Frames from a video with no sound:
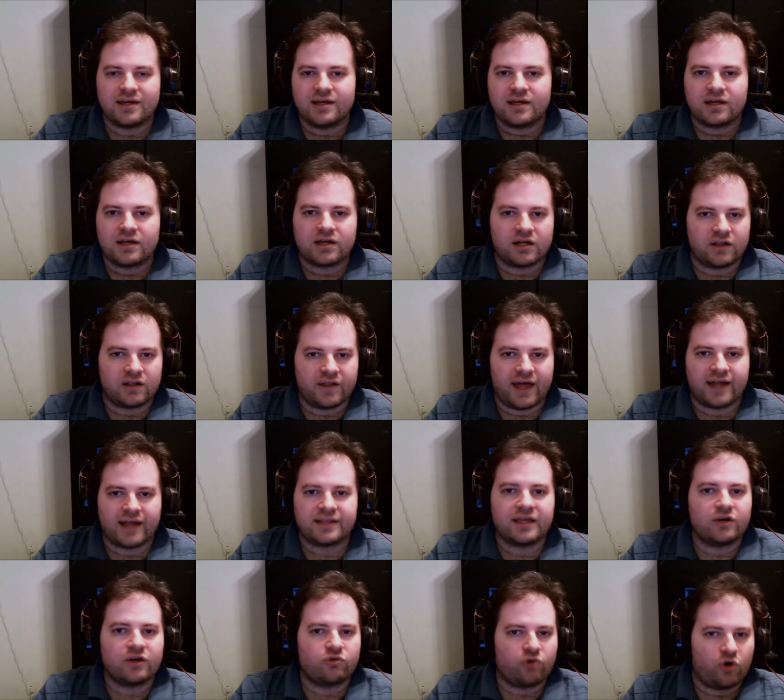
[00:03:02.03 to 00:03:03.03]
collect,
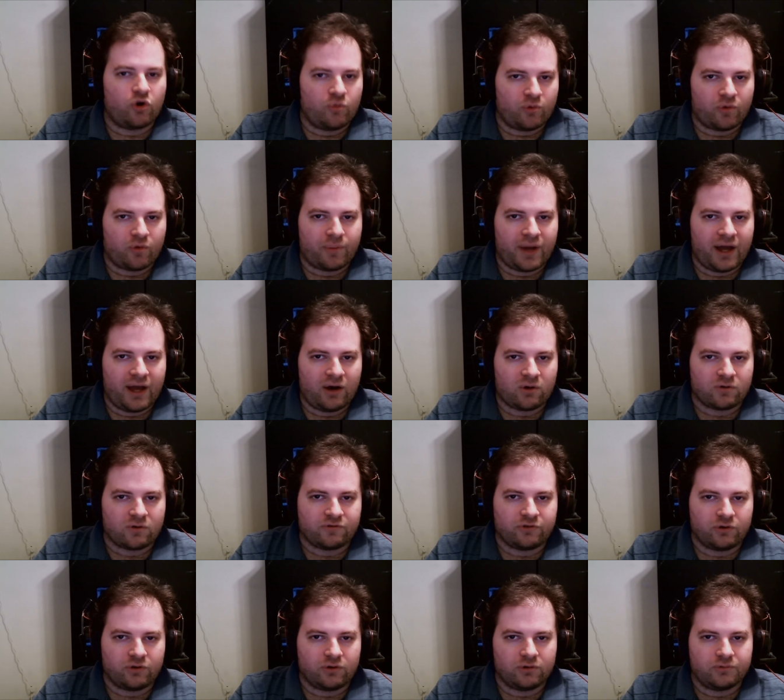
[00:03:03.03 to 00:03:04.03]
and grow more
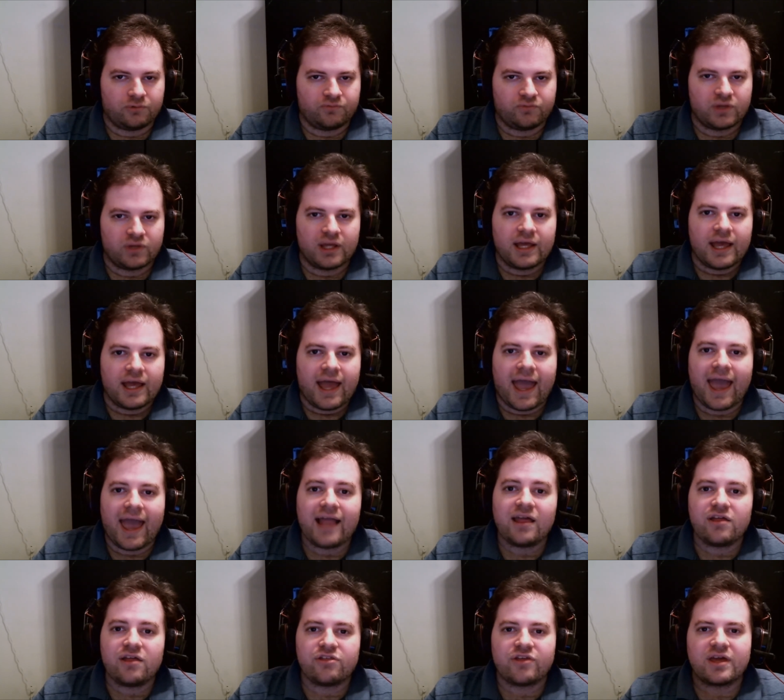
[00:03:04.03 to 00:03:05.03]
powerful,
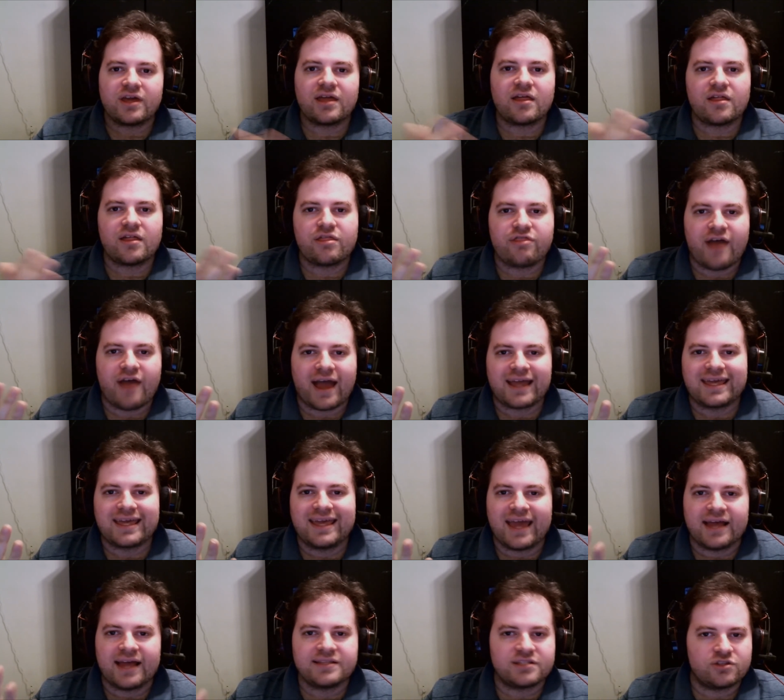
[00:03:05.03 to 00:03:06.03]
anything that
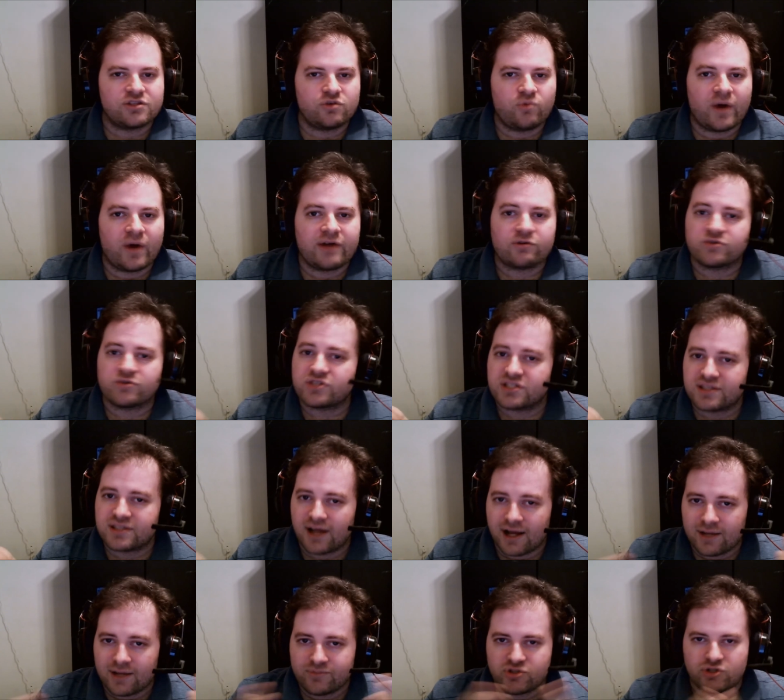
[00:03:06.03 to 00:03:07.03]
gets in the way or
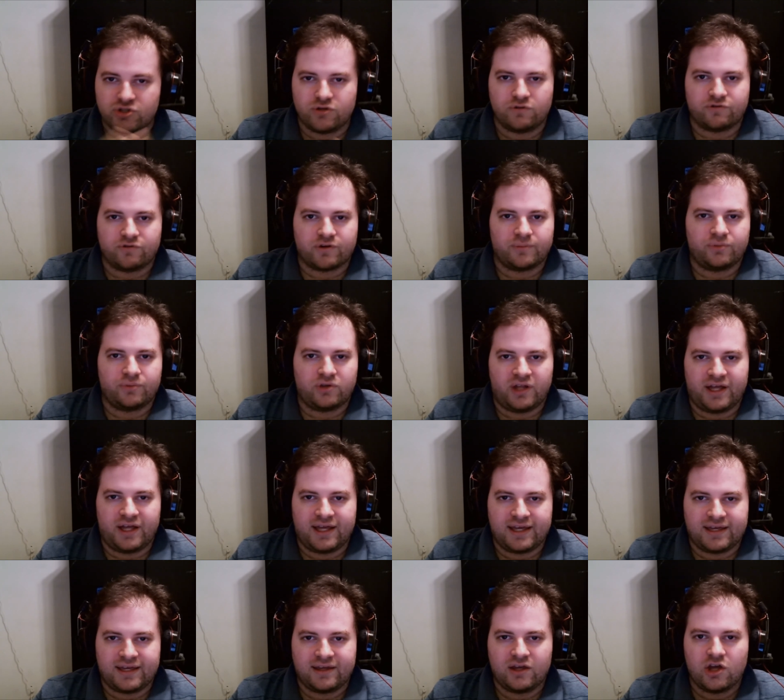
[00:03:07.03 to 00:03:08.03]
stops you from
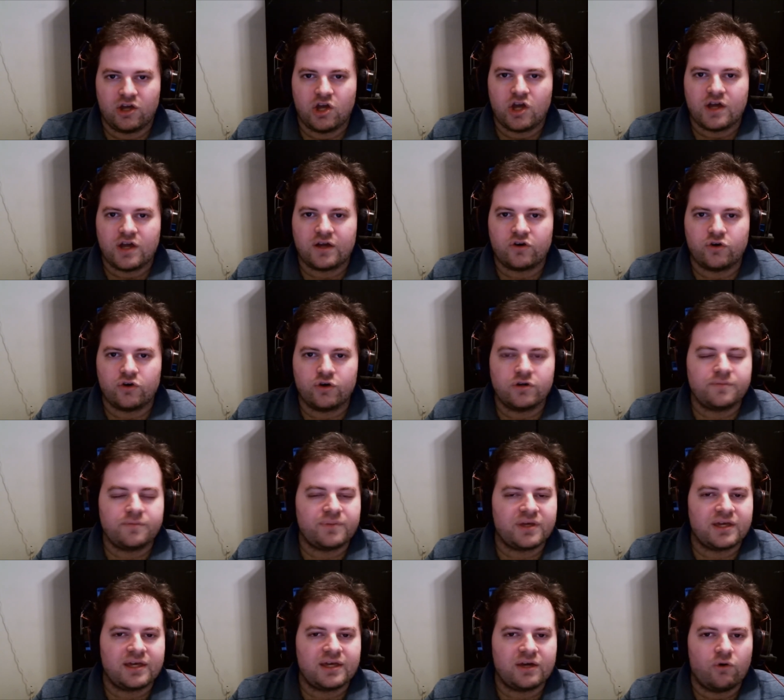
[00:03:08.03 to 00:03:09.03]
playing could
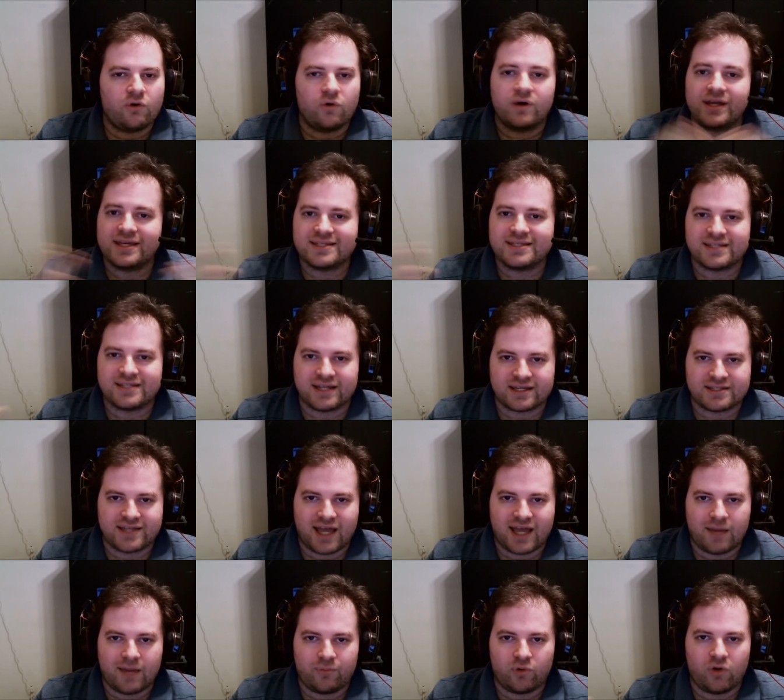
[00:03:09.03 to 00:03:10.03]
be or is an
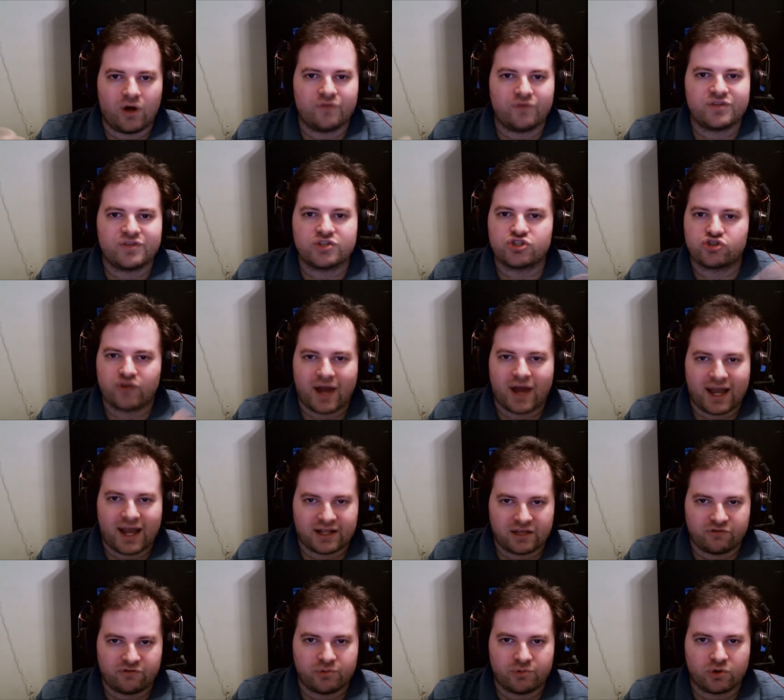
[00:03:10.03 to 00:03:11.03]
example of
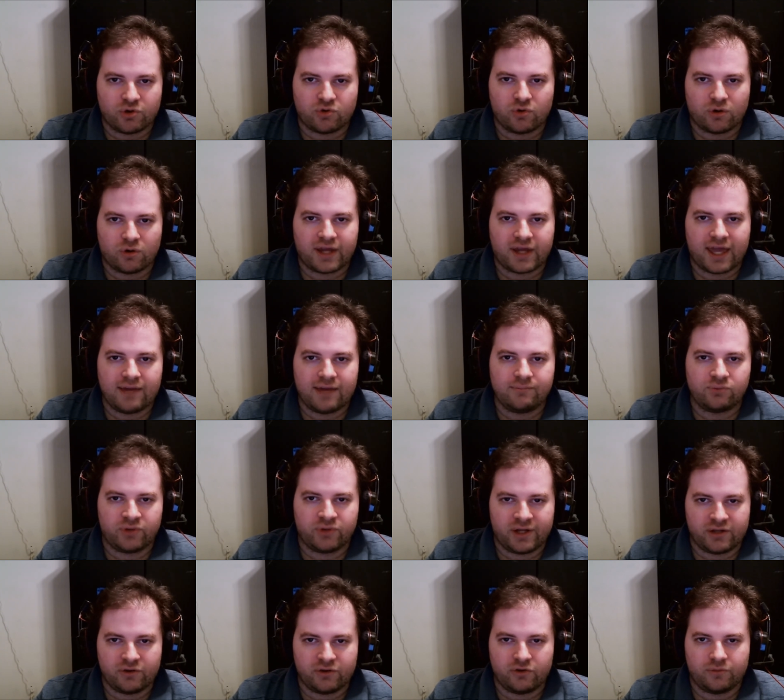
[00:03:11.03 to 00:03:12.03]
distracting from the core
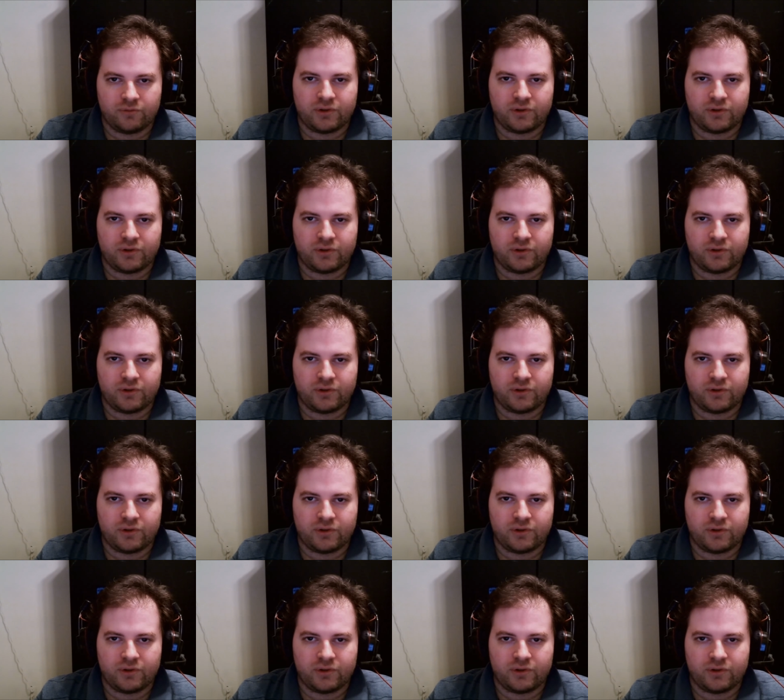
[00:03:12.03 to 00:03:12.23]
gameplay loop.